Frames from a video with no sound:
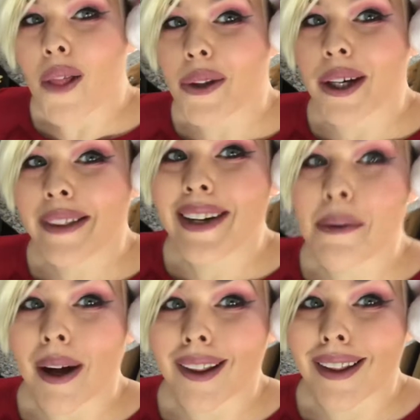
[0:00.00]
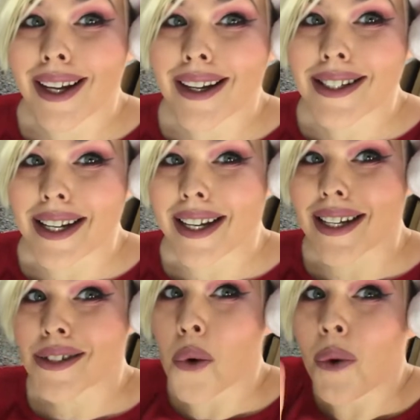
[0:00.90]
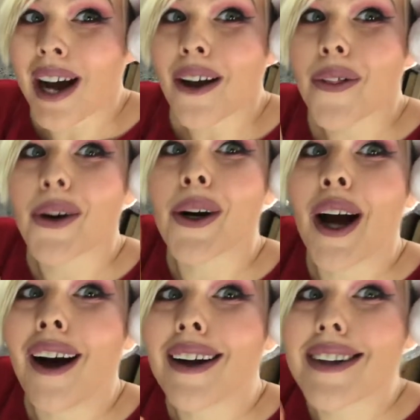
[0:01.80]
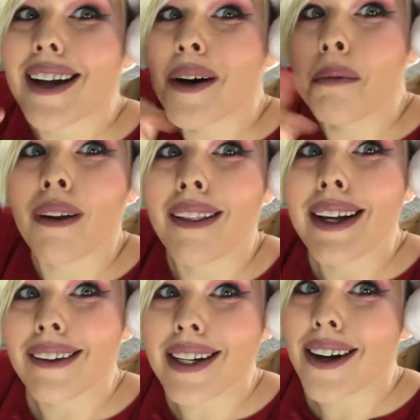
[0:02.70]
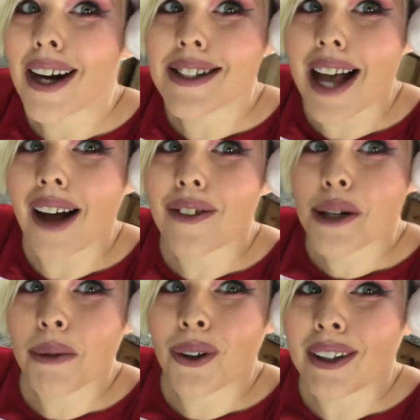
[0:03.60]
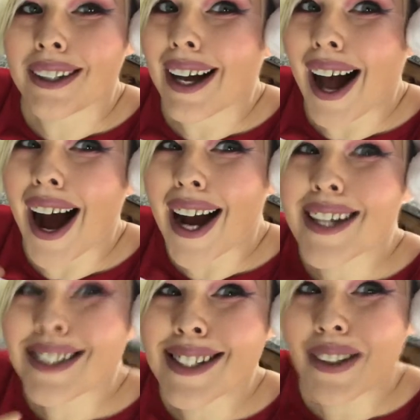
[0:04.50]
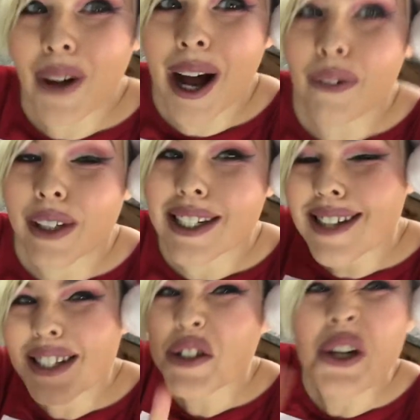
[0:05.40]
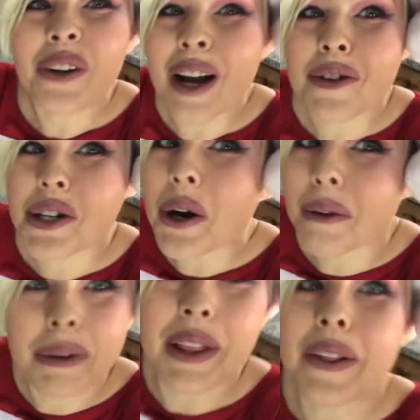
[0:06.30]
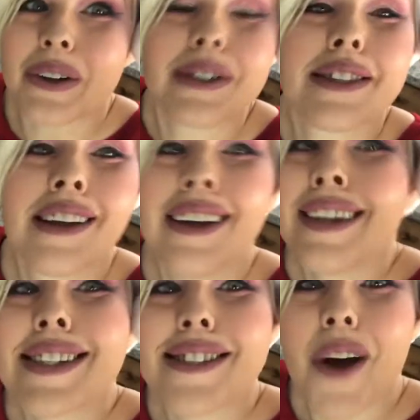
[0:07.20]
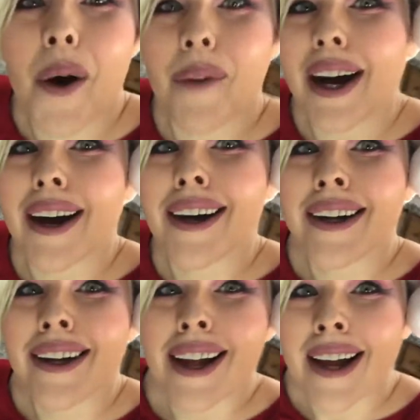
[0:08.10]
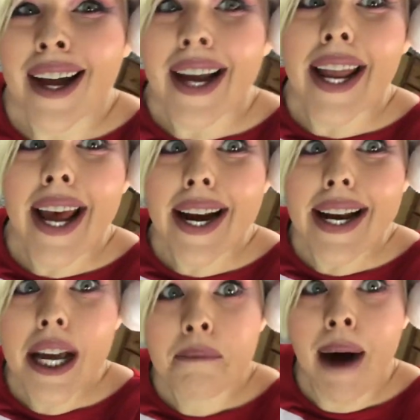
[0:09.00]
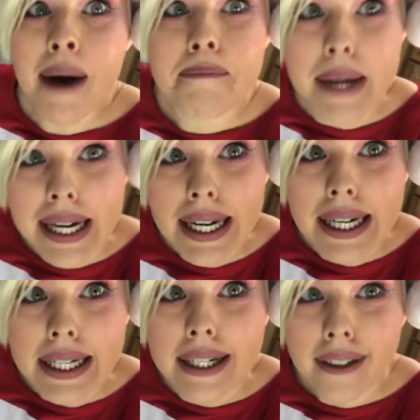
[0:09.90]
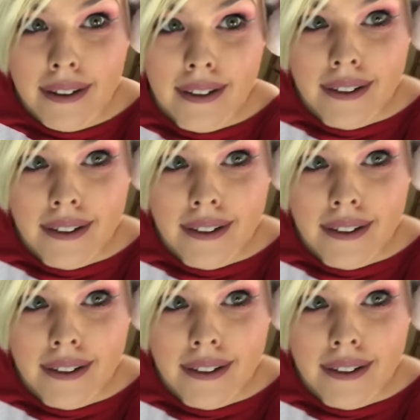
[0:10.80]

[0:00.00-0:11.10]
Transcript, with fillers: The good thing about these is while they're not completely not salvageable, I can still have these. I just don't have to share them with others. So, uh, get in my belly!